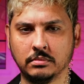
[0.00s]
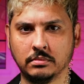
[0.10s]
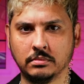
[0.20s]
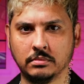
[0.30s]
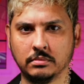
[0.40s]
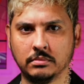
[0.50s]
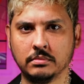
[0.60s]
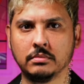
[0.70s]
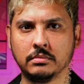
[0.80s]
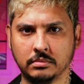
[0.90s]

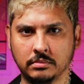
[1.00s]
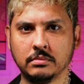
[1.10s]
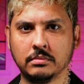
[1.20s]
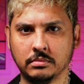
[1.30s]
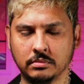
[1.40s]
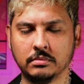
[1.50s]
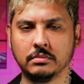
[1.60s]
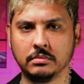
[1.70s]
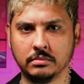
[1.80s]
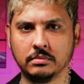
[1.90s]

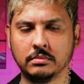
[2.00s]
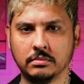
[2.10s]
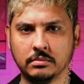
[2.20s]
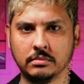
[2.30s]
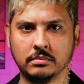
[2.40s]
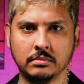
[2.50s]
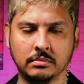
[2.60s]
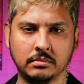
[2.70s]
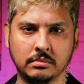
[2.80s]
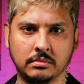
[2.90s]
(not speaking)